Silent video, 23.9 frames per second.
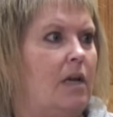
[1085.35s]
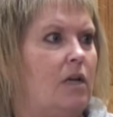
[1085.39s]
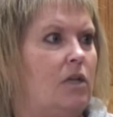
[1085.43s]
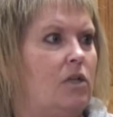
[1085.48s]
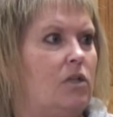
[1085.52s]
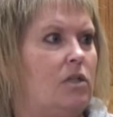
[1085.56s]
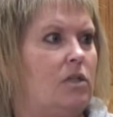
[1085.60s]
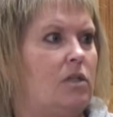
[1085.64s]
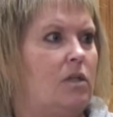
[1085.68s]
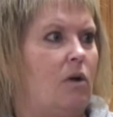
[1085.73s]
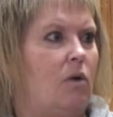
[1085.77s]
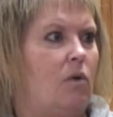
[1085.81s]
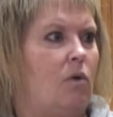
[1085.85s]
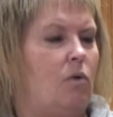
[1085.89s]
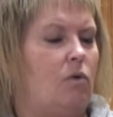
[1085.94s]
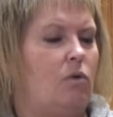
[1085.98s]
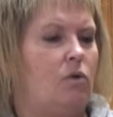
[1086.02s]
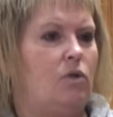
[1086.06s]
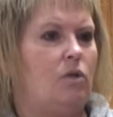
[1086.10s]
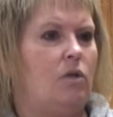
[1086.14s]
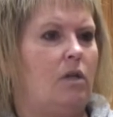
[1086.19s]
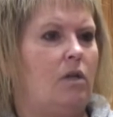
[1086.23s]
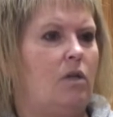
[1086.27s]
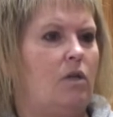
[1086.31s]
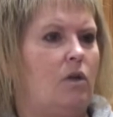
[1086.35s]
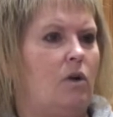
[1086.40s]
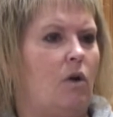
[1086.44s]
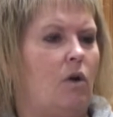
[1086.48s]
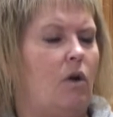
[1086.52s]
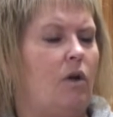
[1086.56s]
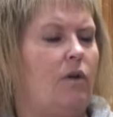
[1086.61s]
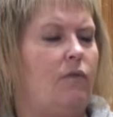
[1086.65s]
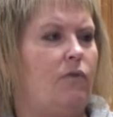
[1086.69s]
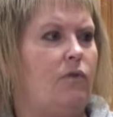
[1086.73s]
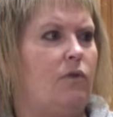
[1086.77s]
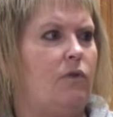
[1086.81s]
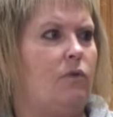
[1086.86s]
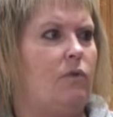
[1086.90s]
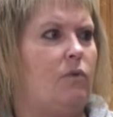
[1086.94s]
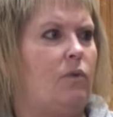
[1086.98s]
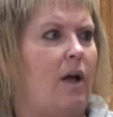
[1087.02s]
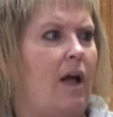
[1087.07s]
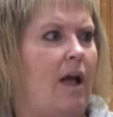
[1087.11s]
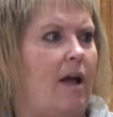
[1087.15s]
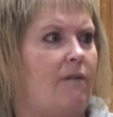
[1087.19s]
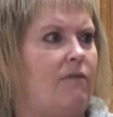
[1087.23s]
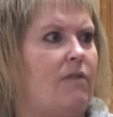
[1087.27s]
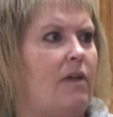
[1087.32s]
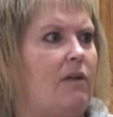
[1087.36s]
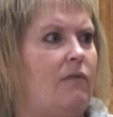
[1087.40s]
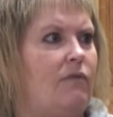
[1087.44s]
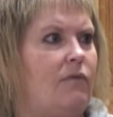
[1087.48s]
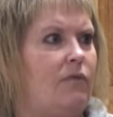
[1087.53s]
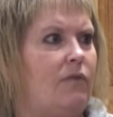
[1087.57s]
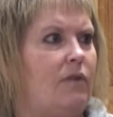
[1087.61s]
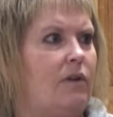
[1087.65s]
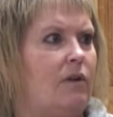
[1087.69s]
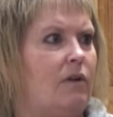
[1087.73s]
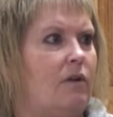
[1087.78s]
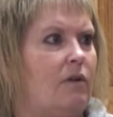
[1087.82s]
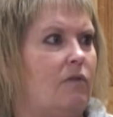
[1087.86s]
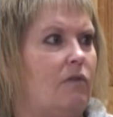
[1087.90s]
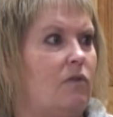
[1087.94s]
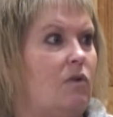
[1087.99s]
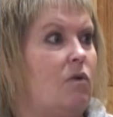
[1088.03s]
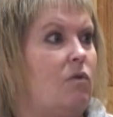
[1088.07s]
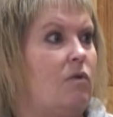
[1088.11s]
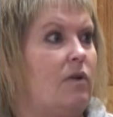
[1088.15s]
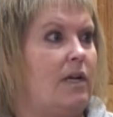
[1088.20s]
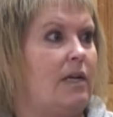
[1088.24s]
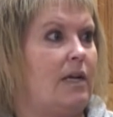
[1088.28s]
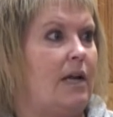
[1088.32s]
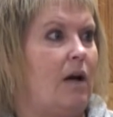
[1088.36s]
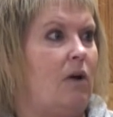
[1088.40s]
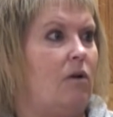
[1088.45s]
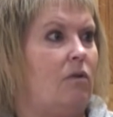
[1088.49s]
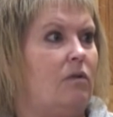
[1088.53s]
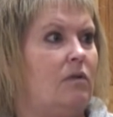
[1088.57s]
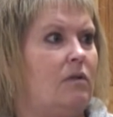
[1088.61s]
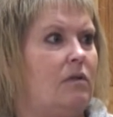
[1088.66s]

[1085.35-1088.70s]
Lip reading: So, if you have that fear of going out,